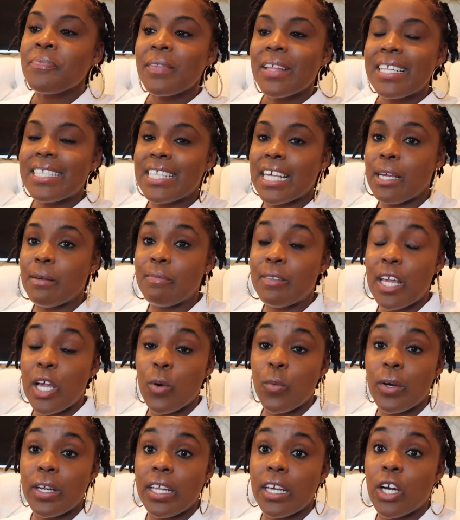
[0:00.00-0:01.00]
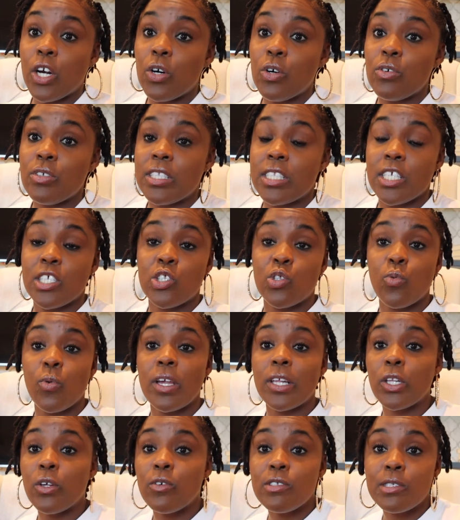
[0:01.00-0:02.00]
Same thing when it goes to
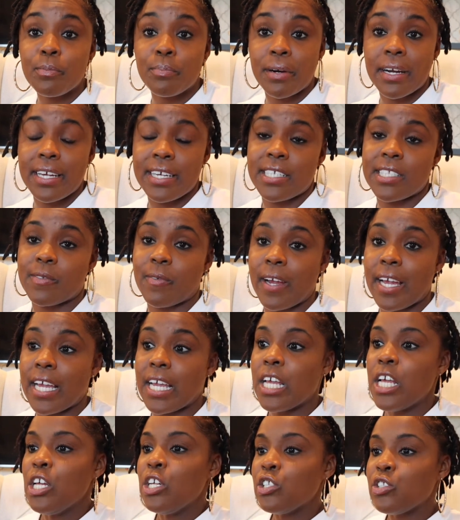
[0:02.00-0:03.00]
doing those breaks, right?